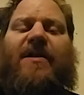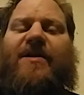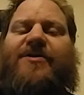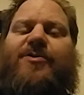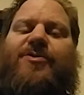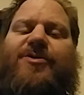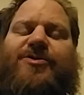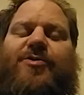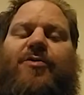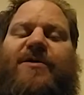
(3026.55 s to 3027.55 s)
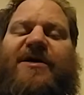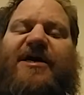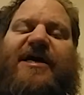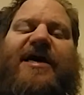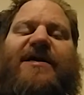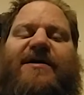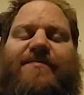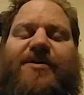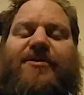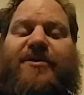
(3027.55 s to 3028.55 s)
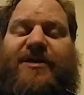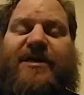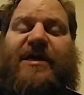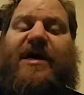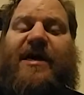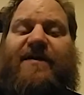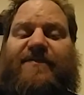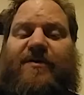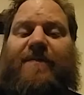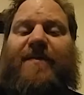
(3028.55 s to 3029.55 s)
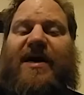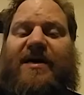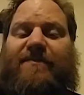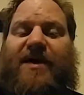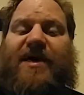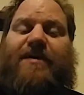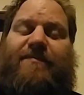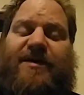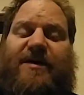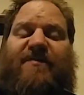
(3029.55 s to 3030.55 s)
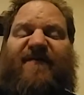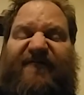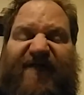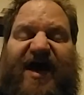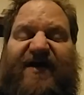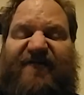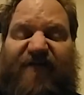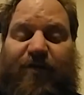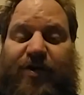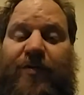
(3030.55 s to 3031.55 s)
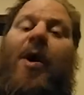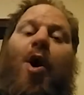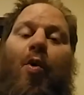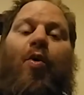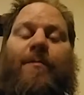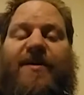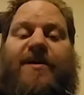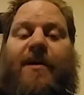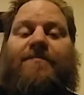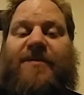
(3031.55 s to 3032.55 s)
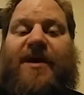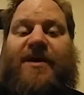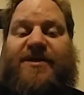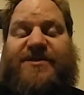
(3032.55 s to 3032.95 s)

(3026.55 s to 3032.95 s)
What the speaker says: like you're controlling a gay community and I have to abide by and become a fag for you, or become gay.